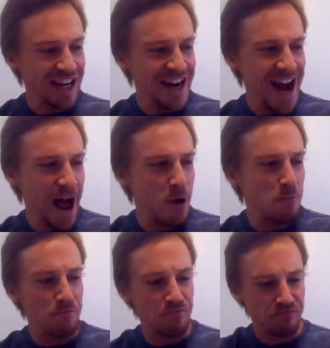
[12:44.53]

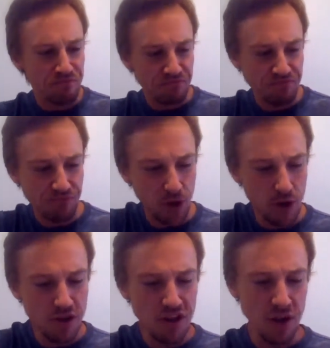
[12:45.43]
Now,
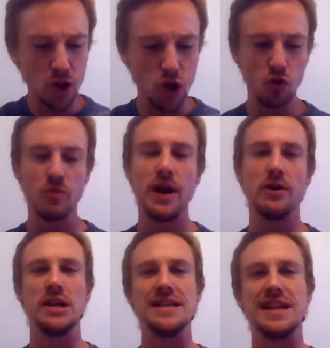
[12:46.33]
the thing with Tomb
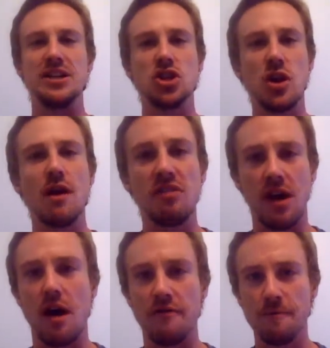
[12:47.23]
Raider is that it starts
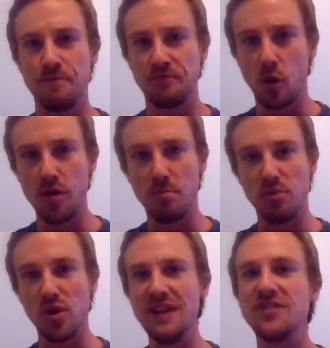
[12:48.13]
off with a
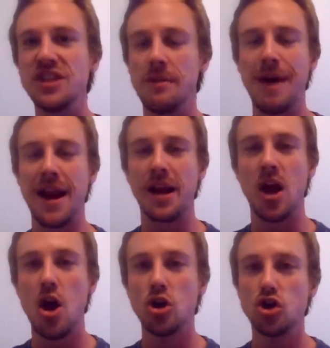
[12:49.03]
brief cinematic
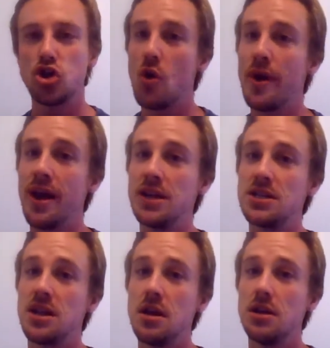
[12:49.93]
showing
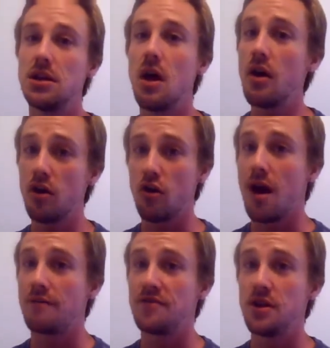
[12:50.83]
us Lara
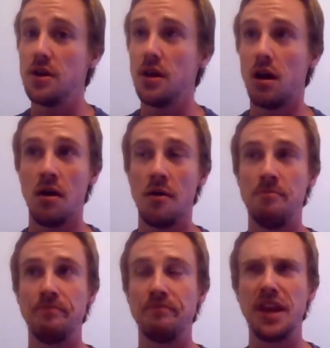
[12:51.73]
Croft
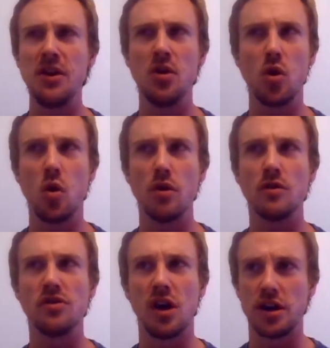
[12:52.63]
in her
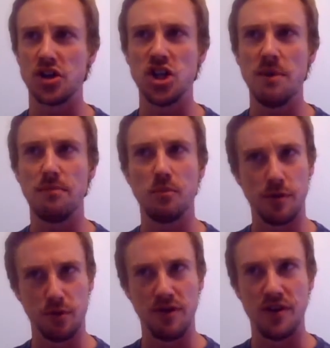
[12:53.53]
quarters on a ship
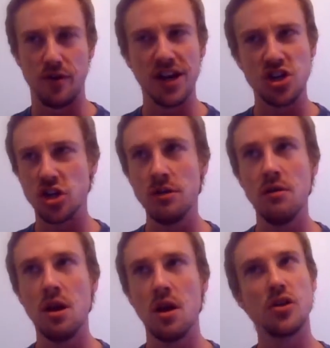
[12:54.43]
with a brief
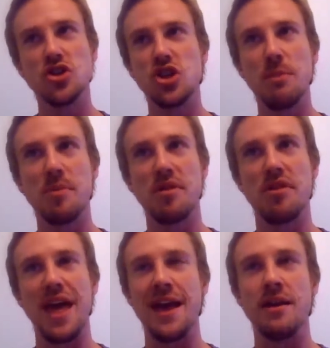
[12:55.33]
narration. The ship
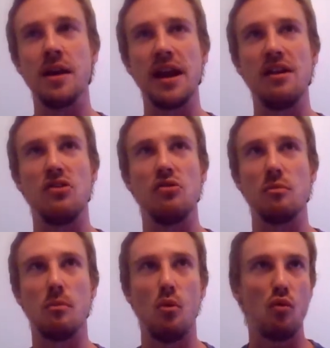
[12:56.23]
then is
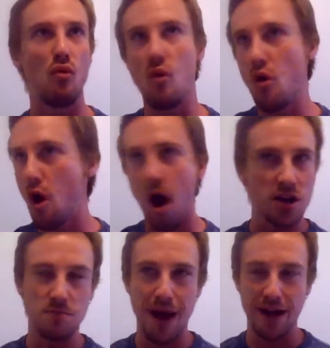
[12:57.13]

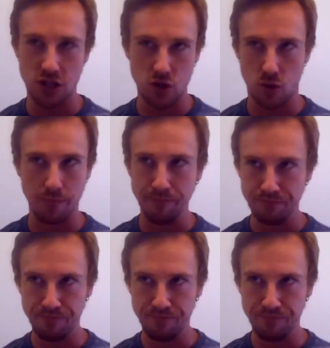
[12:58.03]
rocked by a storm.